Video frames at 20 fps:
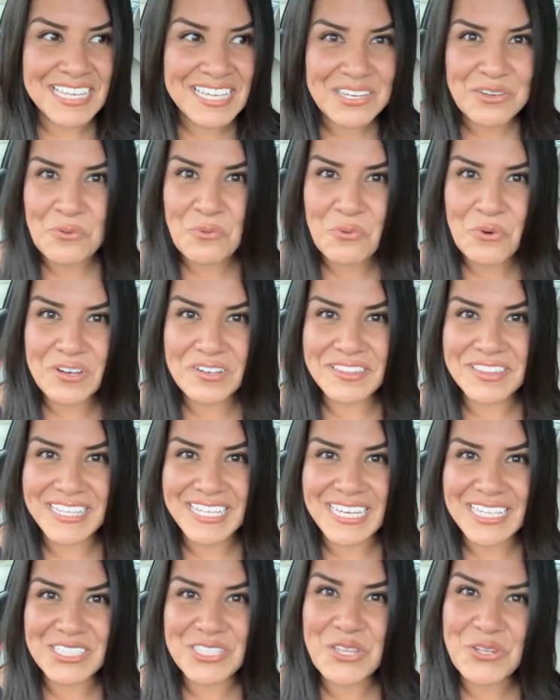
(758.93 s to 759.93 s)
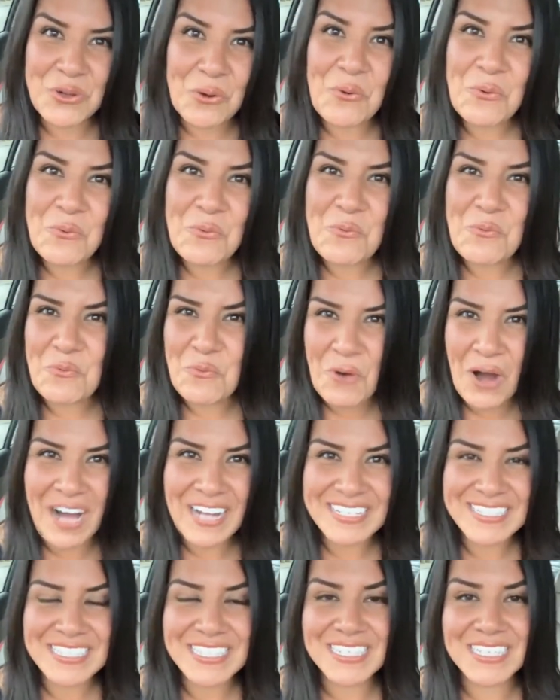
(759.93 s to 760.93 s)
thing where they don't
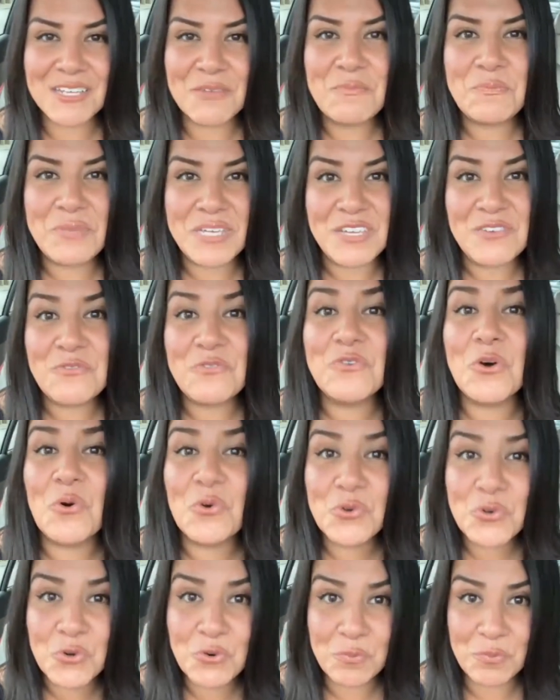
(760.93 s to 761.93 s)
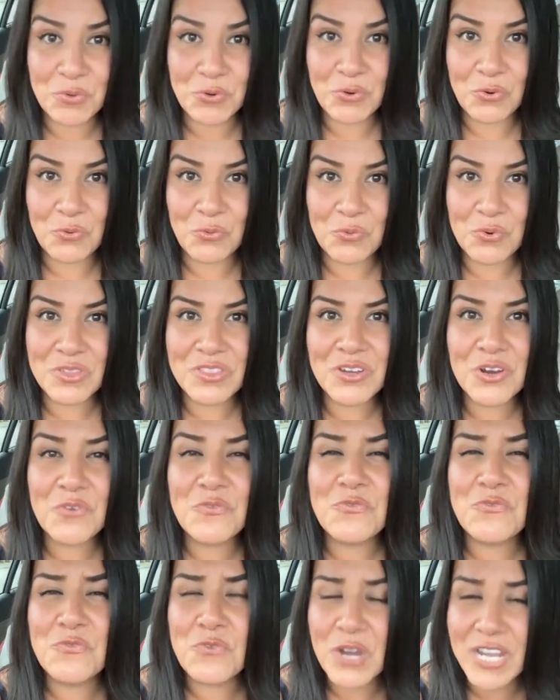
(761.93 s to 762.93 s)
want to be vulnerable, where
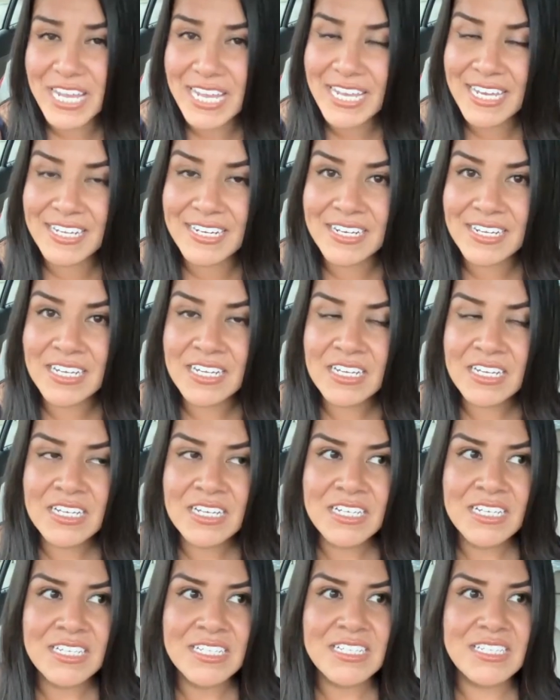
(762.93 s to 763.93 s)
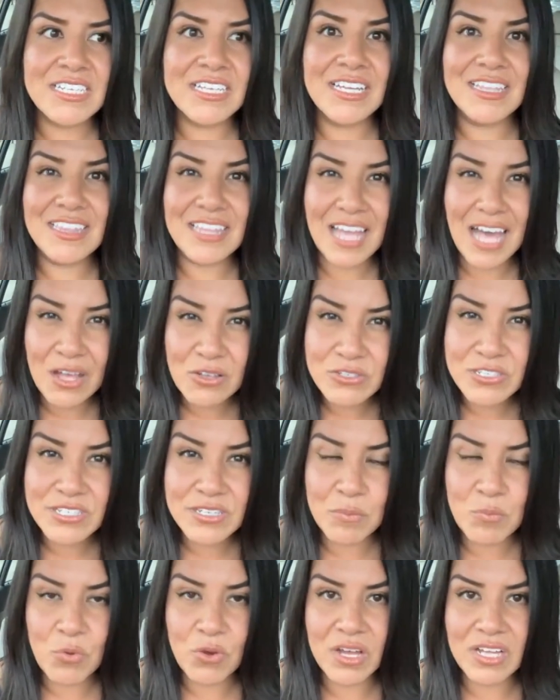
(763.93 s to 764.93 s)
they're afraid to allow
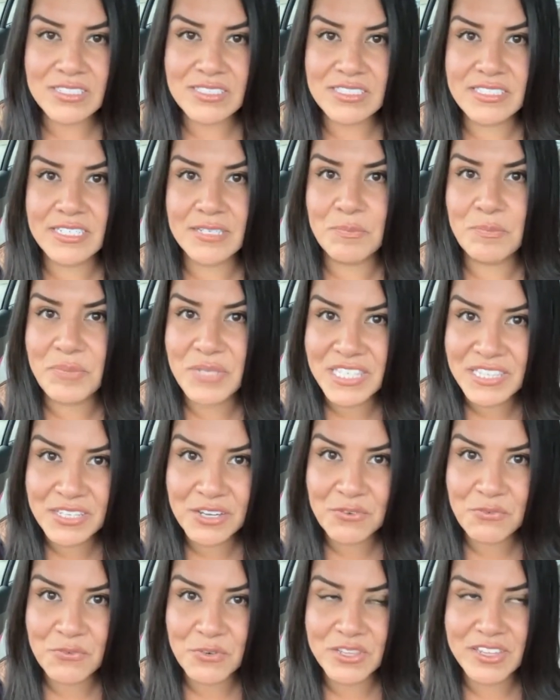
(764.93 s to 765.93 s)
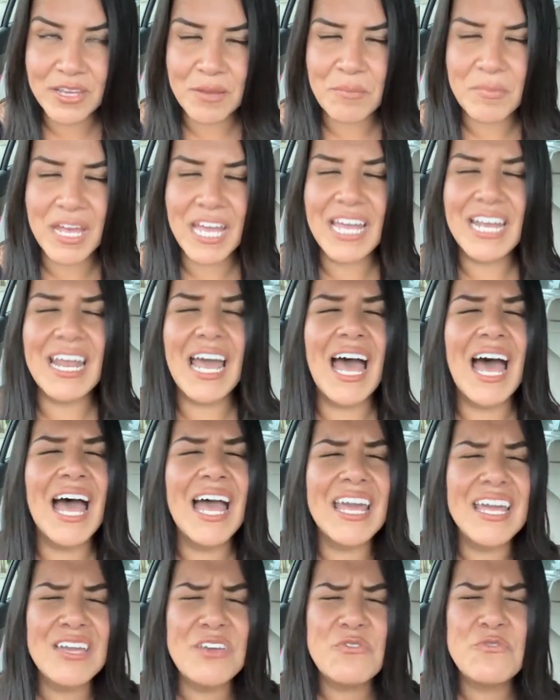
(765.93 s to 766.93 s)
someone to be there for them. And
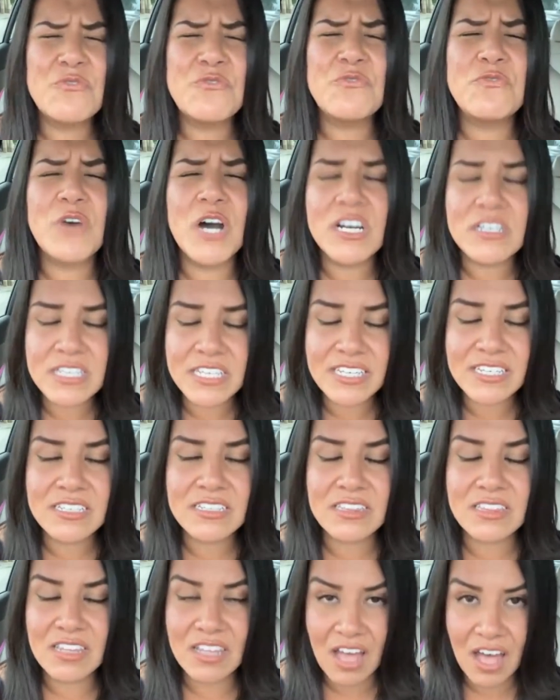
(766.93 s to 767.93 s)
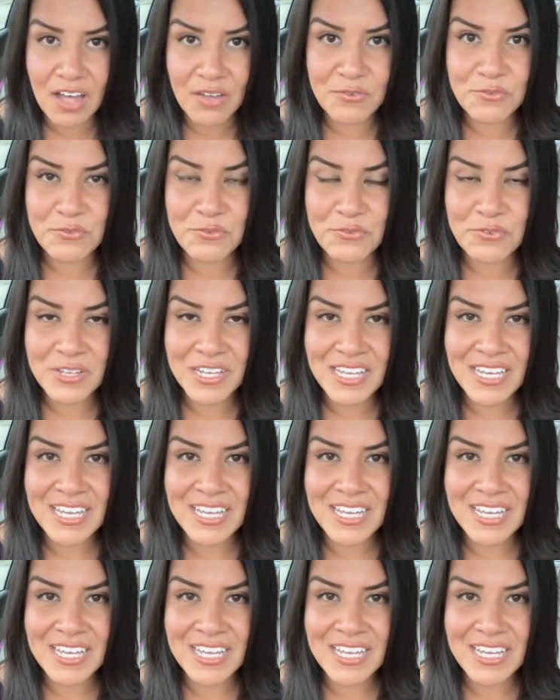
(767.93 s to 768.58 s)
I fucking love